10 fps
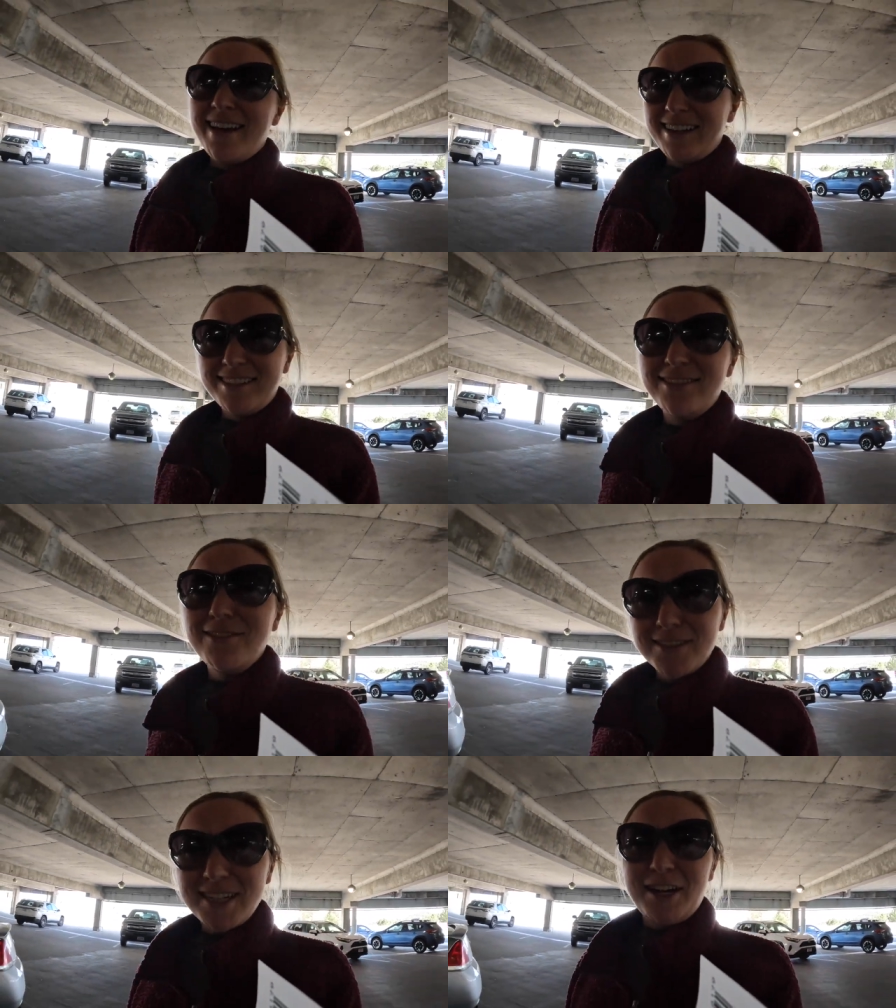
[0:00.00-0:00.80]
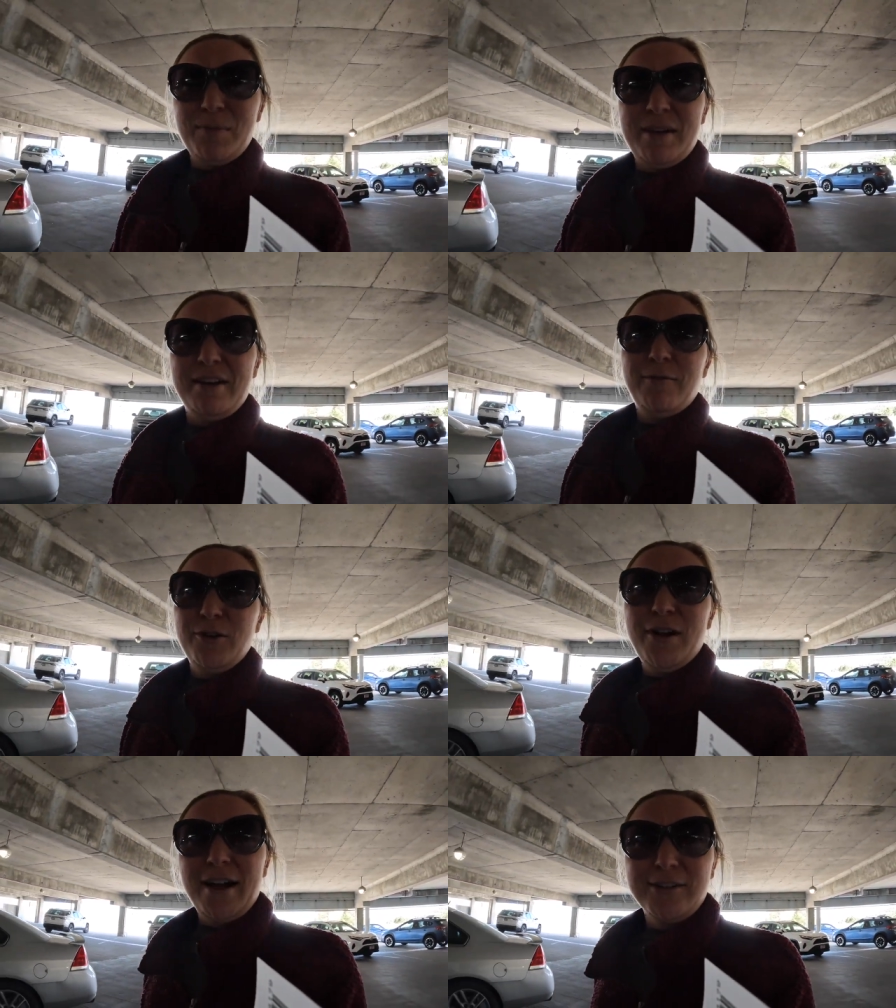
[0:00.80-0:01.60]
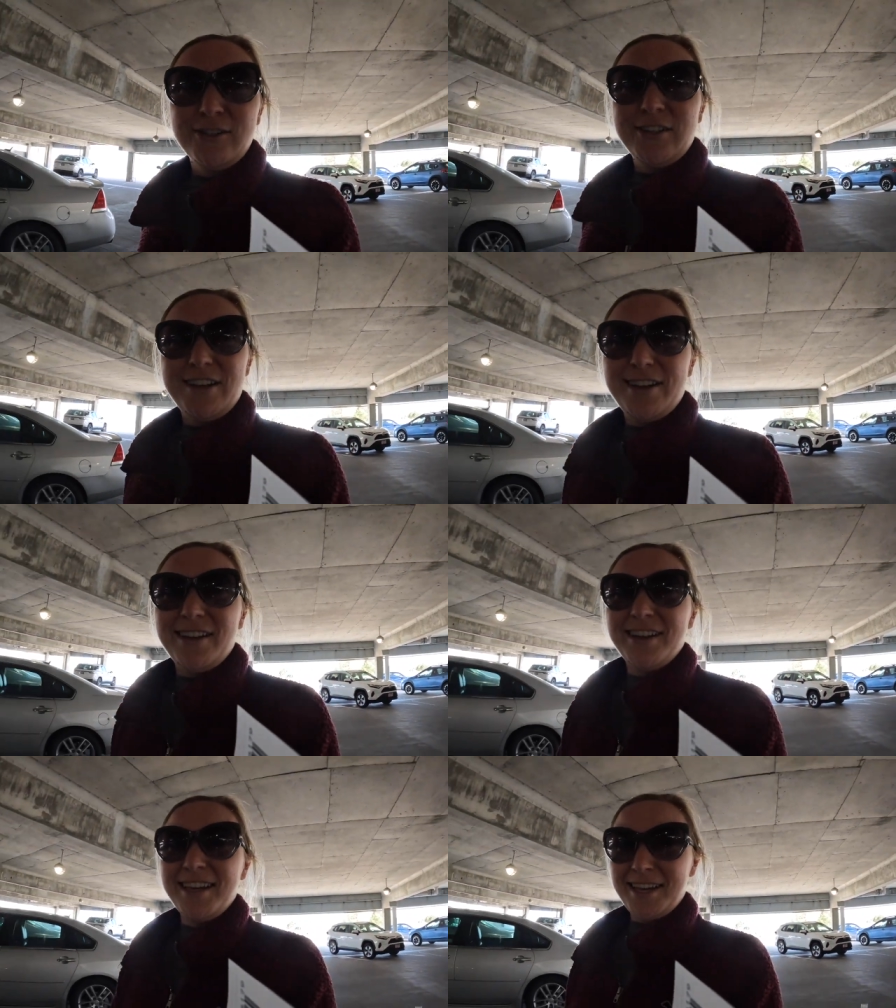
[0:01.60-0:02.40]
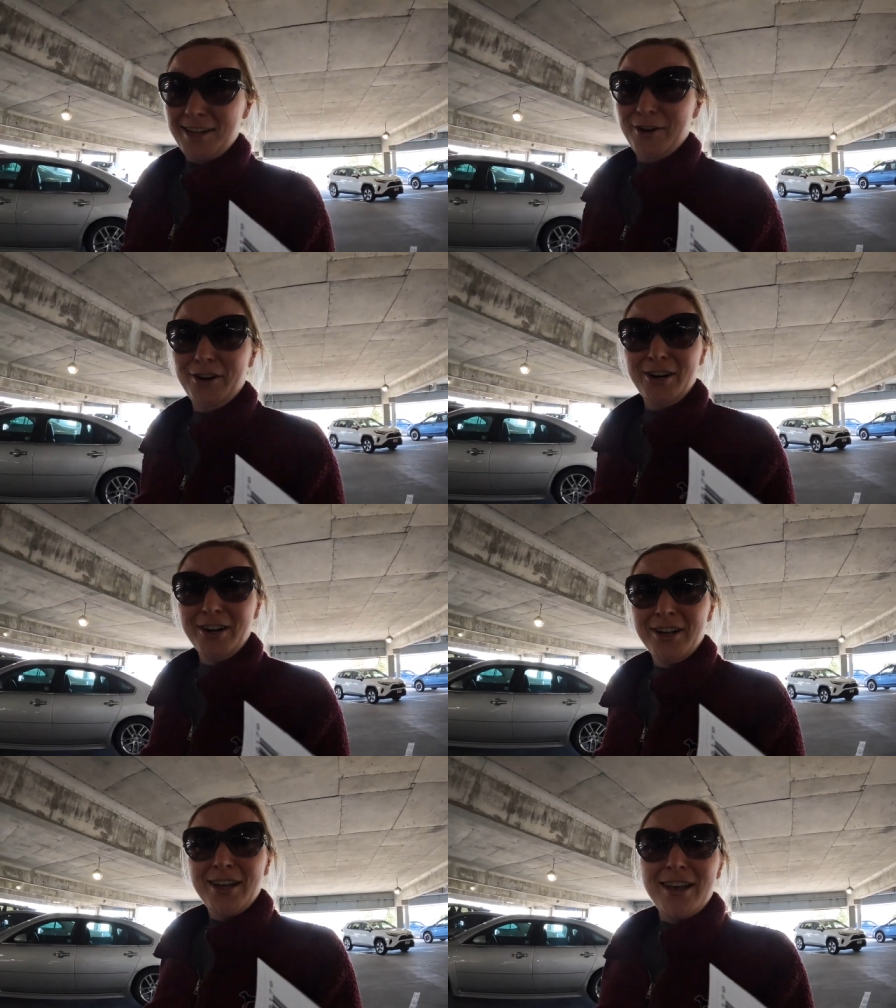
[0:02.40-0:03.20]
It still looks kind of big when you're actually here.